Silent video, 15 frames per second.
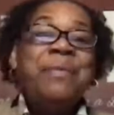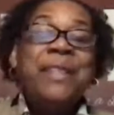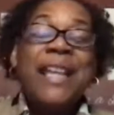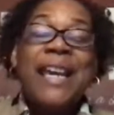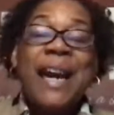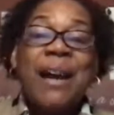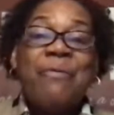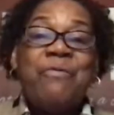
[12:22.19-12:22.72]

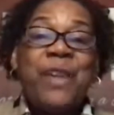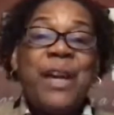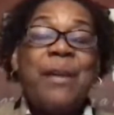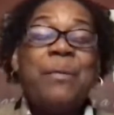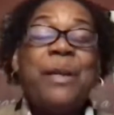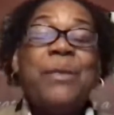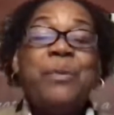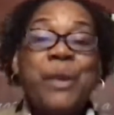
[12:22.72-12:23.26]
They are
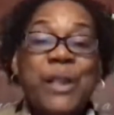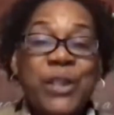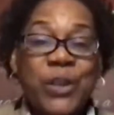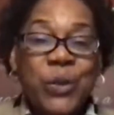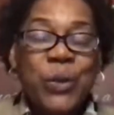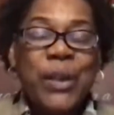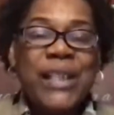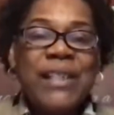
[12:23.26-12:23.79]
very
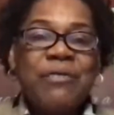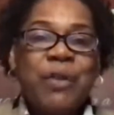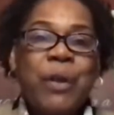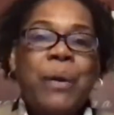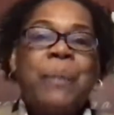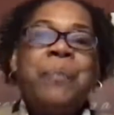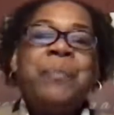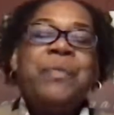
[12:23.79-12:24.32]

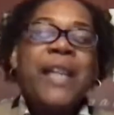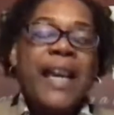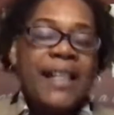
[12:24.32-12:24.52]
resourceful.